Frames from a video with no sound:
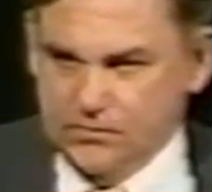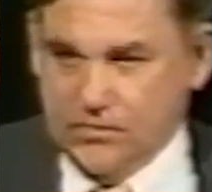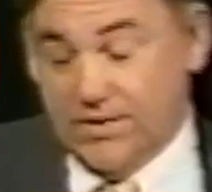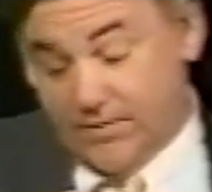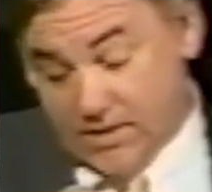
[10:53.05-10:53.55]

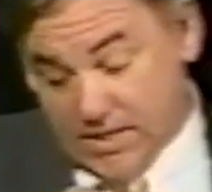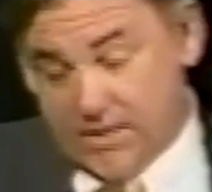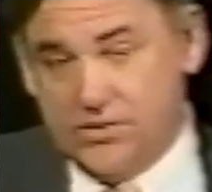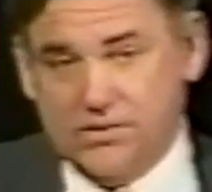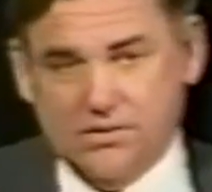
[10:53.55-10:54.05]
If he
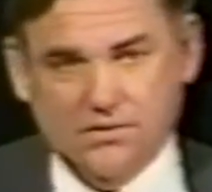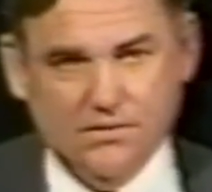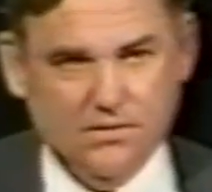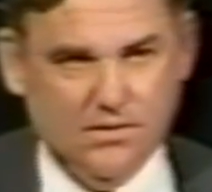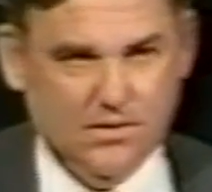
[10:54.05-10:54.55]
does,
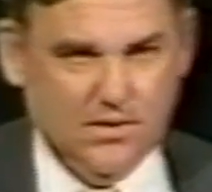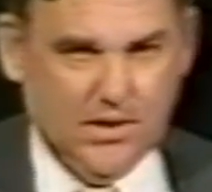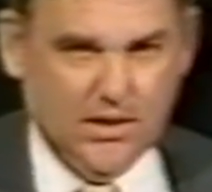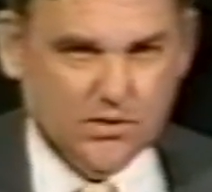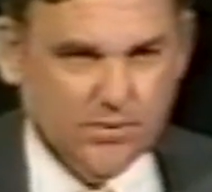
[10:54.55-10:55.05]

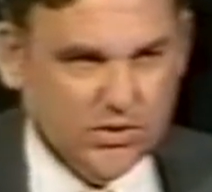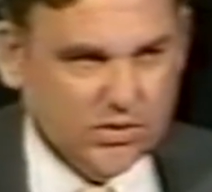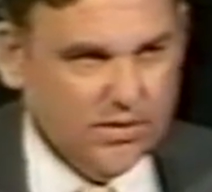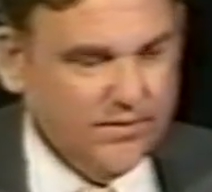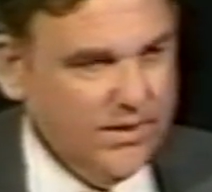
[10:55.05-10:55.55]
he is
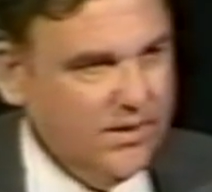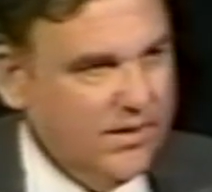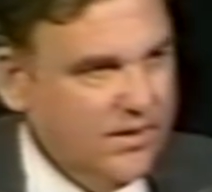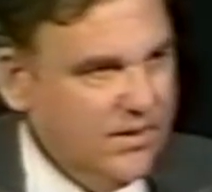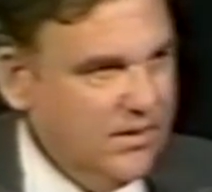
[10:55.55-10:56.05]
misserving
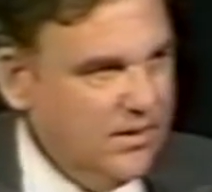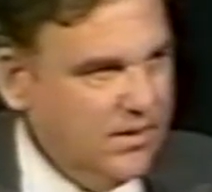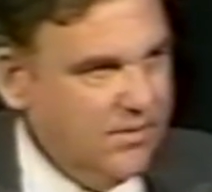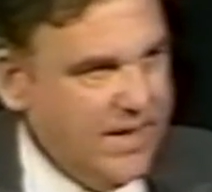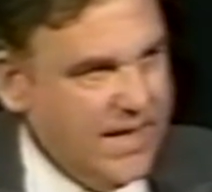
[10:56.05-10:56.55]

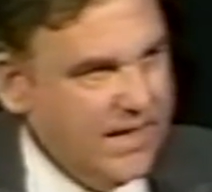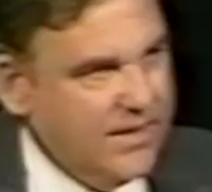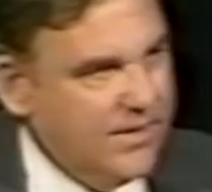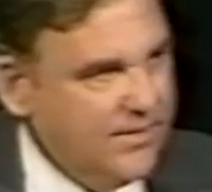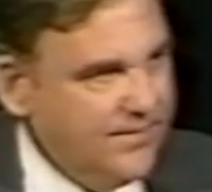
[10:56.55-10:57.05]
the man
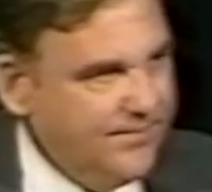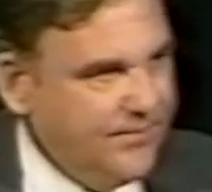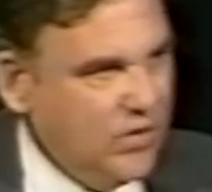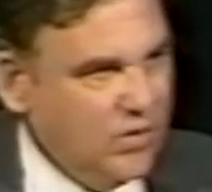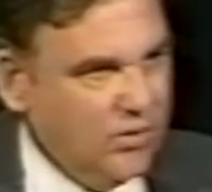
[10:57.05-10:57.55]

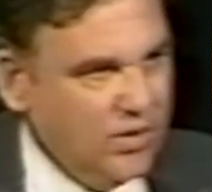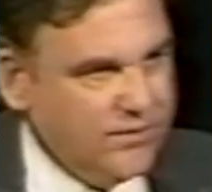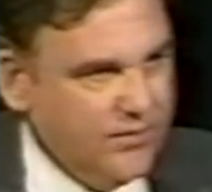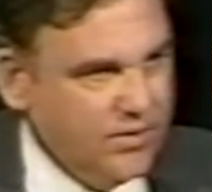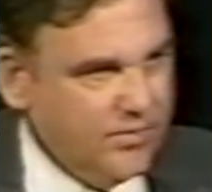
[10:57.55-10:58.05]
who he works
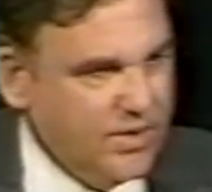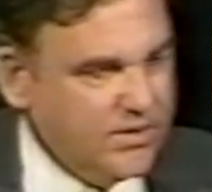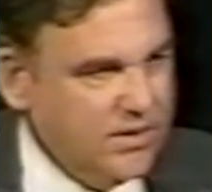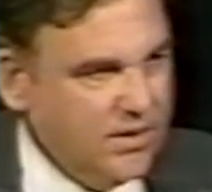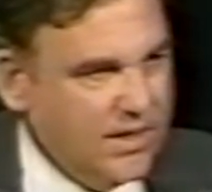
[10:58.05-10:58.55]
for, the
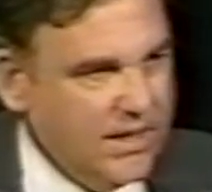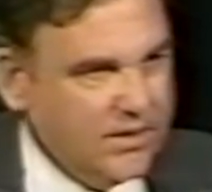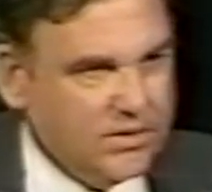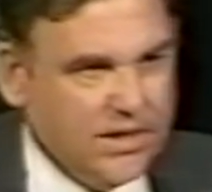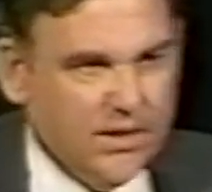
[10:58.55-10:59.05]
President of the United
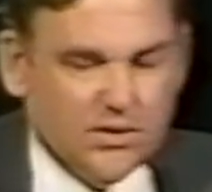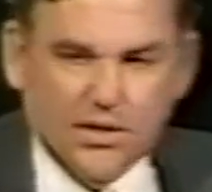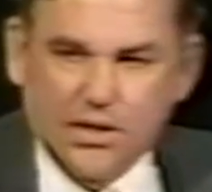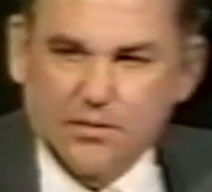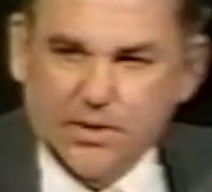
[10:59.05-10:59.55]
States, and
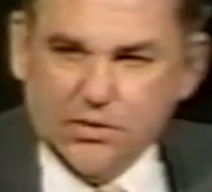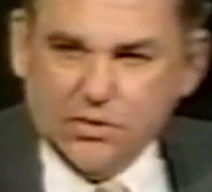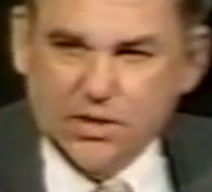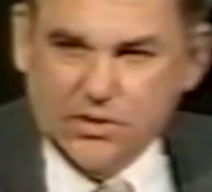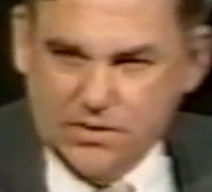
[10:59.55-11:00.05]
the
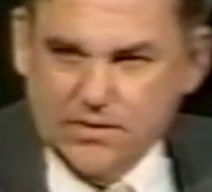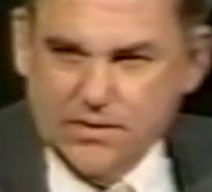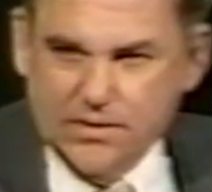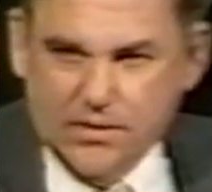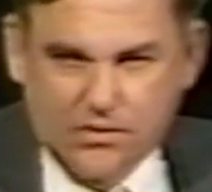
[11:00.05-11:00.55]
administration,
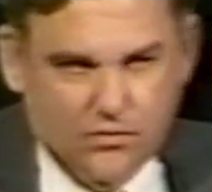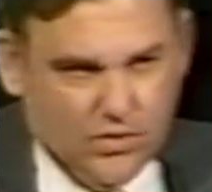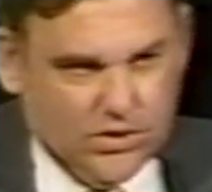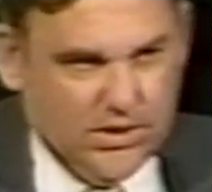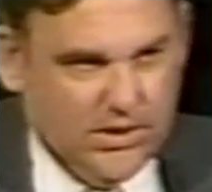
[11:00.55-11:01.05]

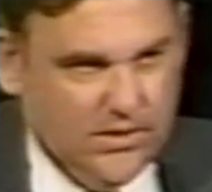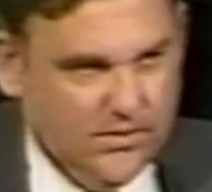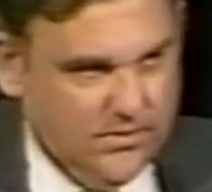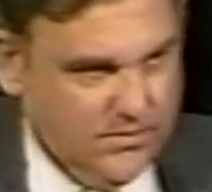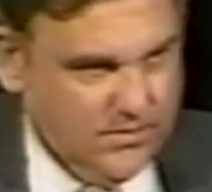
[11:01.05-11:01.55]
which he
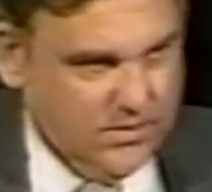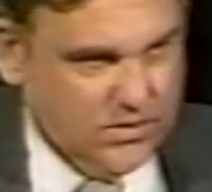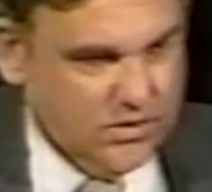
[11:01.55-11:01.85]
is the